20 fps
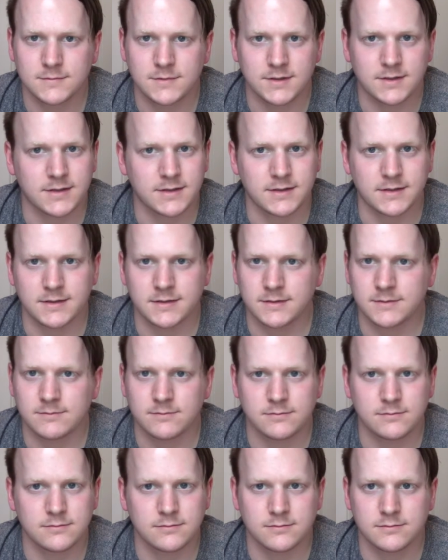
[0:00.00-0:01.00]
I
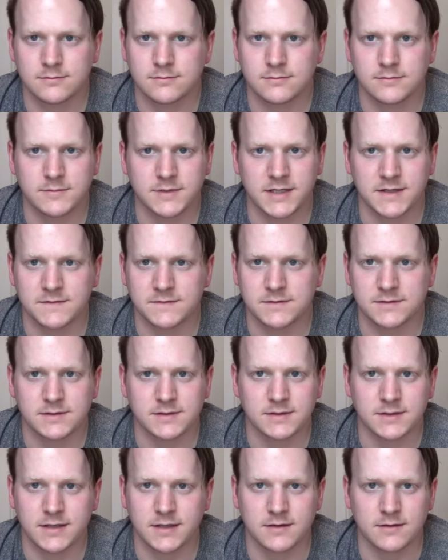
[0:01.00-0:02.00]
haven't
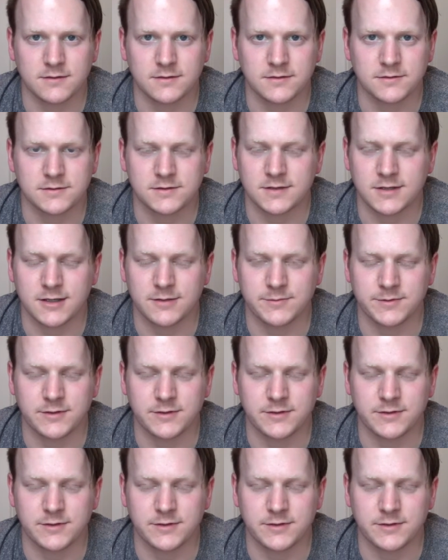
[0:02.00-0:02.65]
done that in a long time.